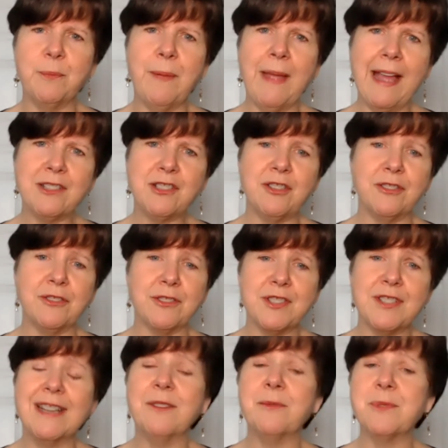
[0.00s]
The
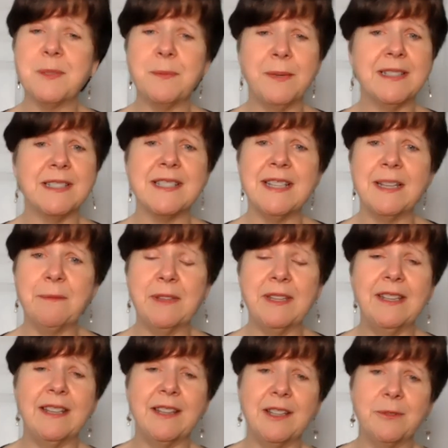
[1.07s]
Bachelors, and it was about the same
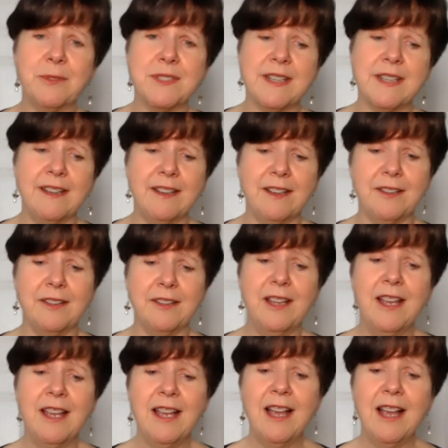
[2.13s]
thing. It was a uh,
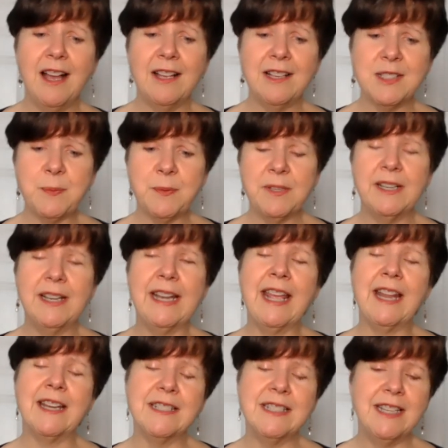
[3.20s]
husband, and he
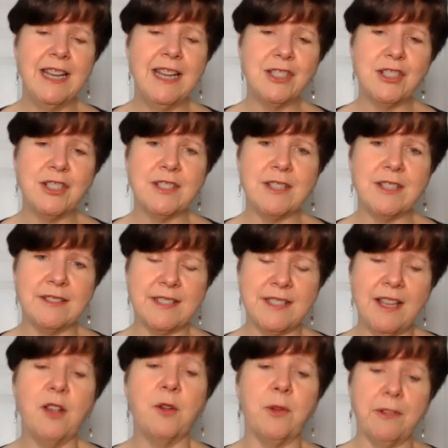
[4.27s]
had a teenage
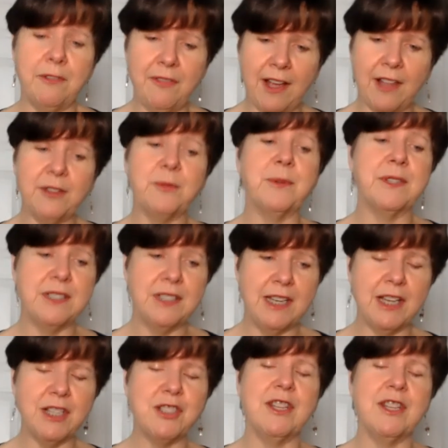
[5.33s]
son, or a father with a
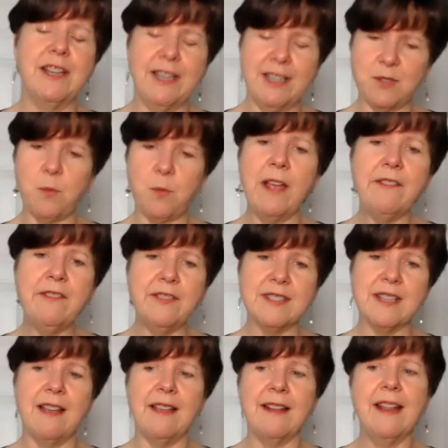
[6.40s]
teenage son, and his wife had
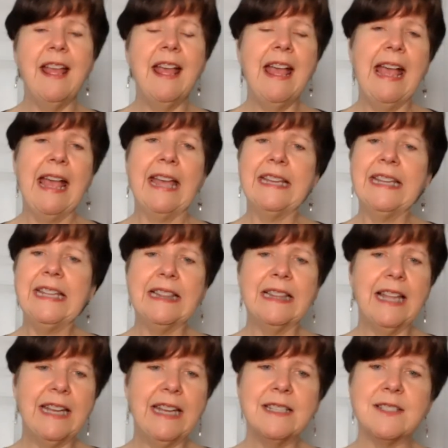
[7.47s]
died, and he
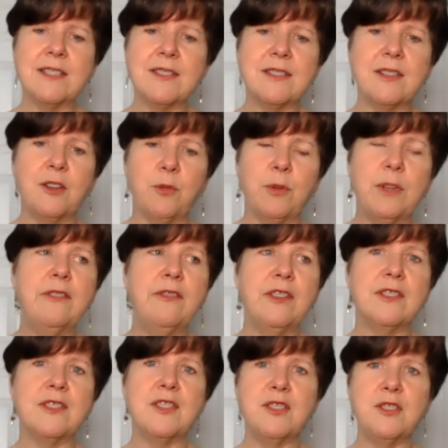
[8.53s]
let his grief
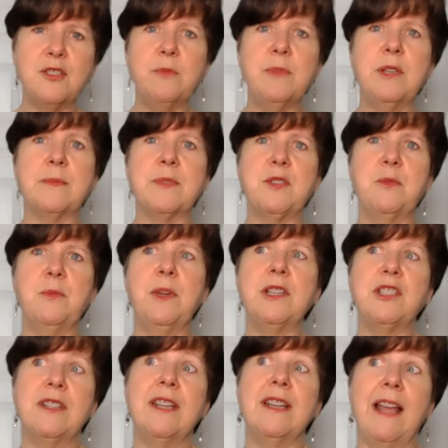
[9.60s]
consume him so
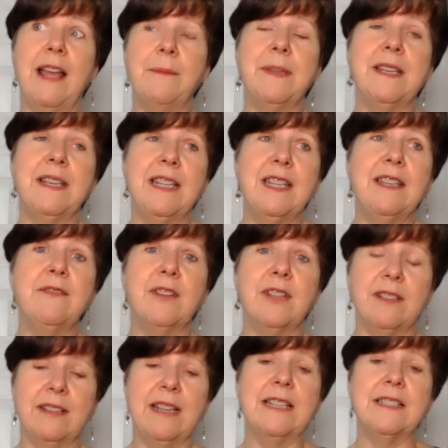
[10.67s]
much that, I mean, he
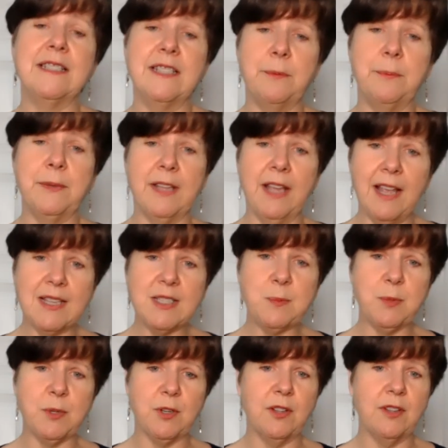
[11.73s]
even ended up in the
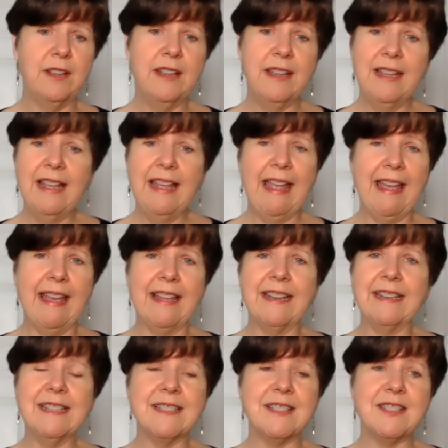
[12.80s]
hospital.
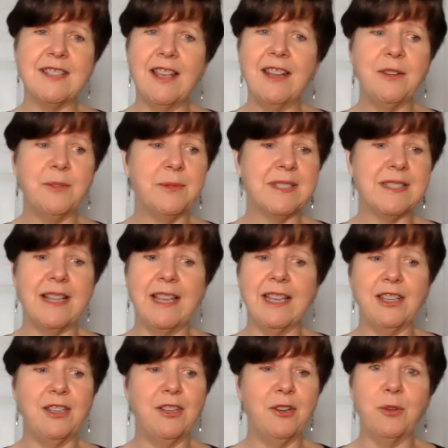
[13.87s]
And his son was
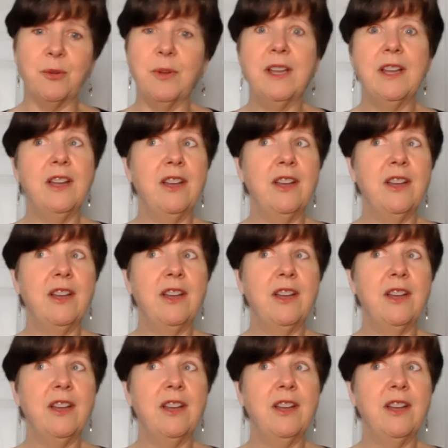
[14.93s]
like, you know,